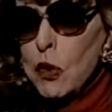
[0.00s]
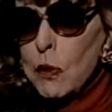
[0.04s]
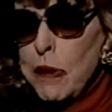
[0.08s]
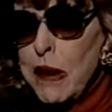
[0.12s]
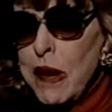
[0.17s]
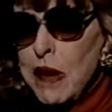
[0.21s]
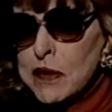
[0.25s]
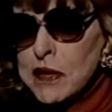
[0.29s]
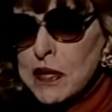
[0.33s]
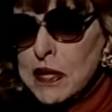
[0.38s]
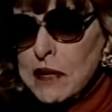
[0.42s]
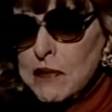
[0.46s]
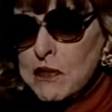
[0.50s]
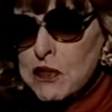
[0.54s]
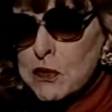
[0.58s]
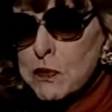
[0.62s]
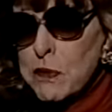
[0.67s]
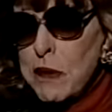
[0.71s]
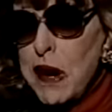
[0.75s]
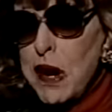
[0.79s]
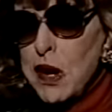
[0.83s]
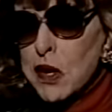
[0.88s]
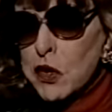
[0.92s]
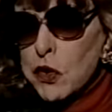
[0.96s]
All About
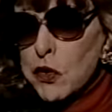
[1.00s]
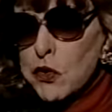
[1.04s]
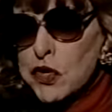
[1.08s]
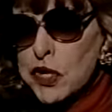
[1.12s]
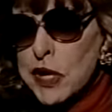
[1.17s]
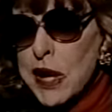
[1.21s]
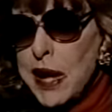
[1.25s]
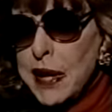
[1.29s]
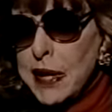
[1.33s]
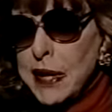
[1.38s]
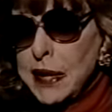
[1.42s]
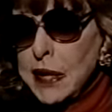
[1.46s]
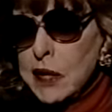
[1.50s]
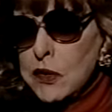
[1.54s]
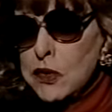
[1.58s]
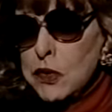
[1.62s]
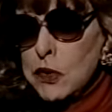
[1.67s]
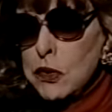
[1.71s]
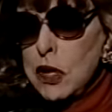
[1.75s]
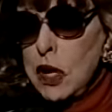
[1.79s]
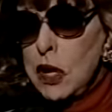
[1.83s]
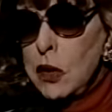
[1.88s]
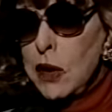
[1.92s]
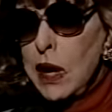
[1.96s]
Eve is Margo
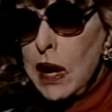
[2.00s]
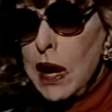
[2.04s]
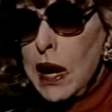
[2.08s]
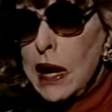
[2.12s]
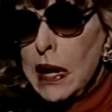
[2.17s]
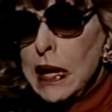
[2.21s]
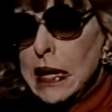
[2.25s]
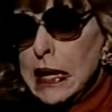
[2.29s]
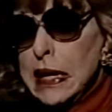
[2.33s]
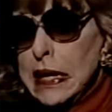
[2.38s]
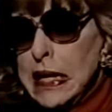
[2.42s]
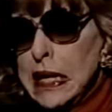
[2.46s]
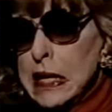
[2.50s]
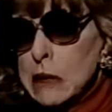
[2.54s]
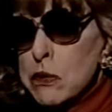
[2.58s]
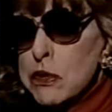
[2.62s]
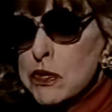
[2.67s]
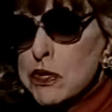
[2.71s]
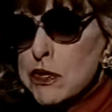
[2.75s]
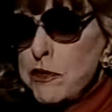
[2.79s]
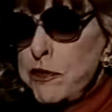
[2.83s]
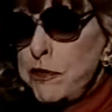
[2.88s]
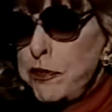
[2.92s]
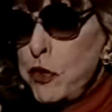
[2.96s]
Channing, and you know,
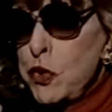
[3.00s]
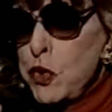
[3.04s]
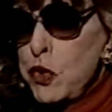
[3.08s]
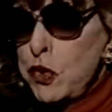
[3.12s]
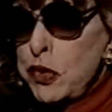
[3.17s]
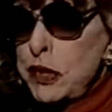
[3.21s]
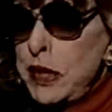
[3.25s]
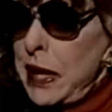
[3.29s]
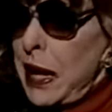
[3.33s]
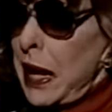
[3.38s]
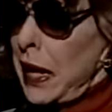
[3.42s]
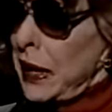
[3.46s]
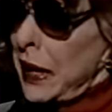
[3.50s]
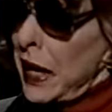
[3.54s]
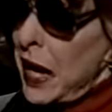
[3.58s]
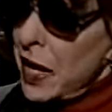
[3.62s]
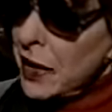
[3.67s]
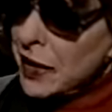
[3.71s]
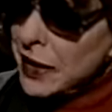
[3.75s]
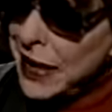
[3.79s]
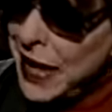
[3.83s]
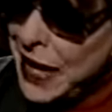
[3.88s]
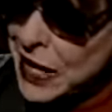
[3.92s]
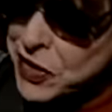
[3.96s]
it was a fluke that
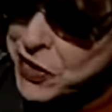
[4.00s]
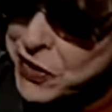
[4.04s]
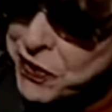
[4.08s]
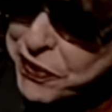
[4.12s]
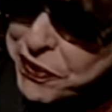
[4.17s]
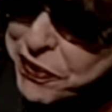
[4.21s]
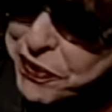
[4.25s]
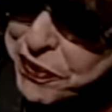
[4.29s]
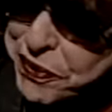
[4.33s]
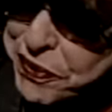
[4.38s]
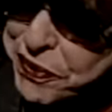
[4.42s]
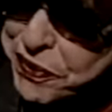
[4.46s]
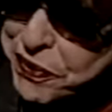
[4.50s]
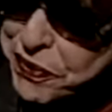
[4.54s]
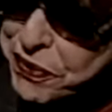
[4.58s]
I got that.